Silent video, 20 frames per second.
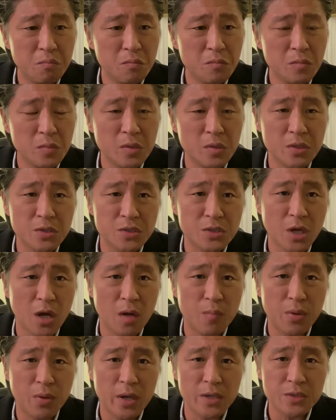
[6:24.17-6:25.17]
the
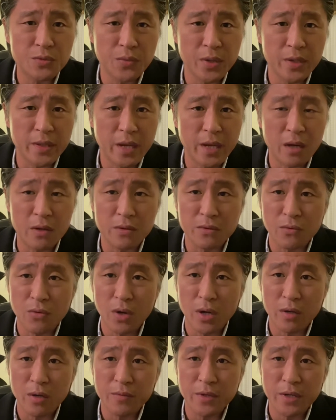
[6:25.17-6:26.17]
stock price went down
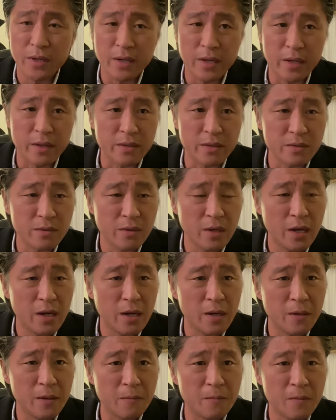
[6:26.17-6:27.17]
quite a bit, like
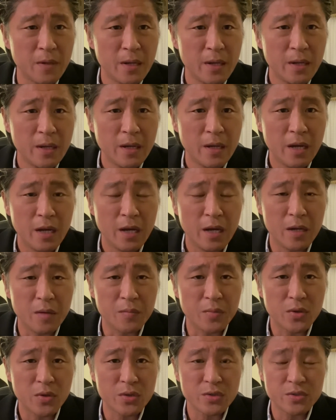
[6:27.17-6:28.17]

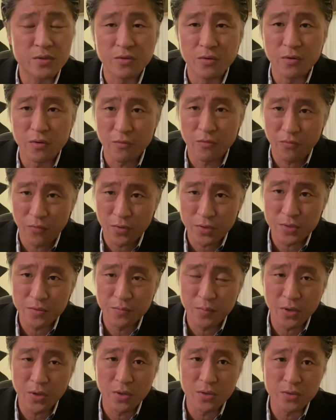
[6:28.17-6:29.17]
because first
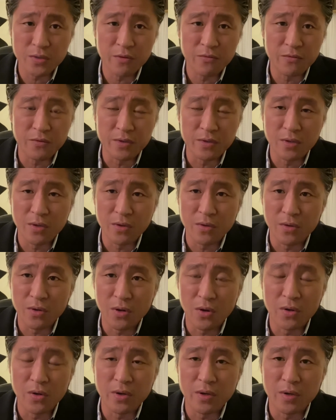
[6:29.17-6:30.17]
because of the
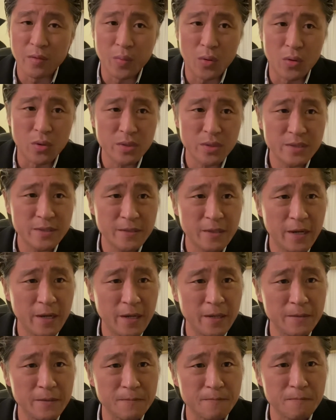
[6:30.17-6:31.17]
earning reports,
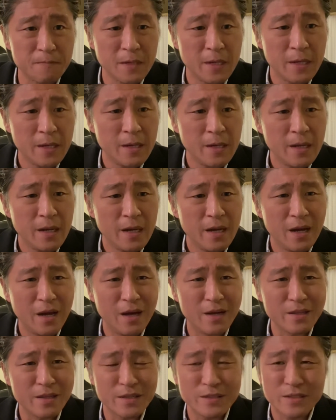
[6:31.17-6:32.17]
and
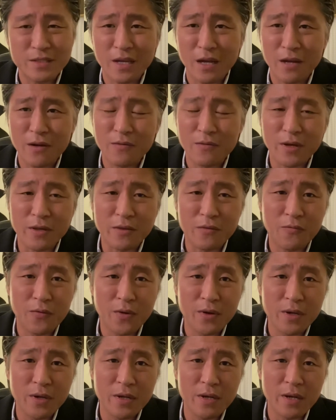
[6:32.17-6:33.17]
that's kind of like the
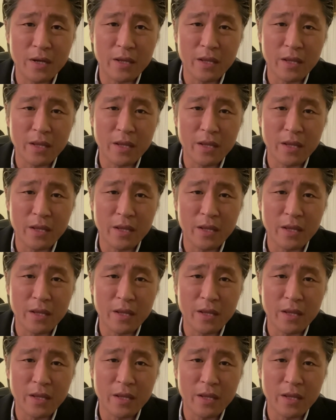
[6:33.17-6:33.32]
funny I